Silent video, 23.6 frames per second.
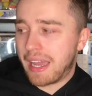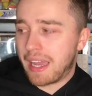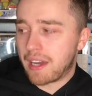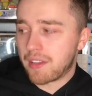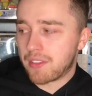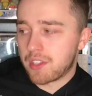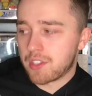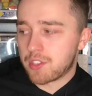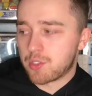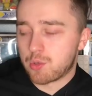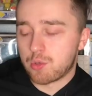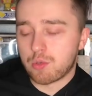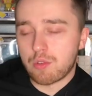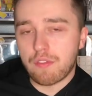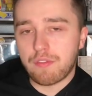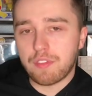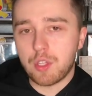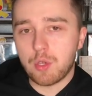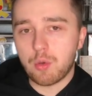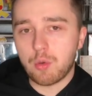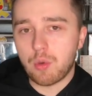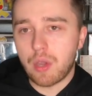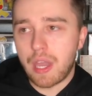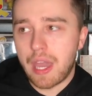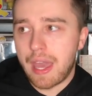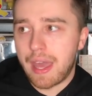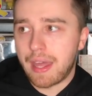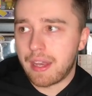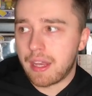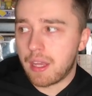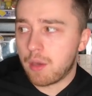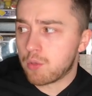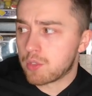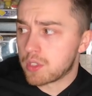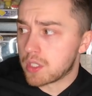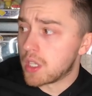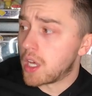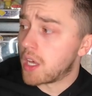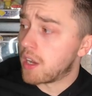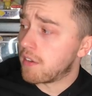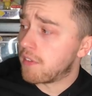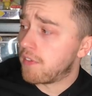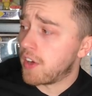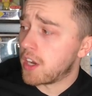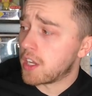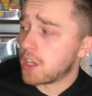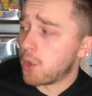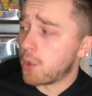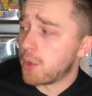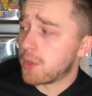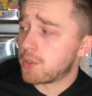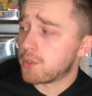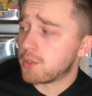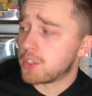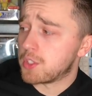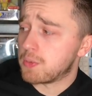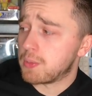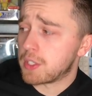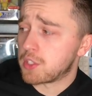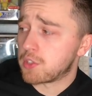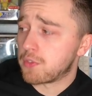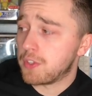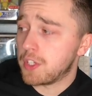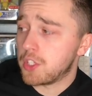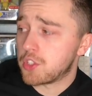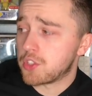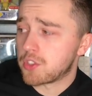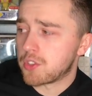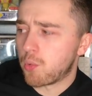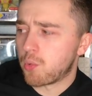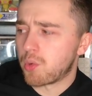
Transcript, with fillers: I got this to review, and it was a lot of fun going through the special features.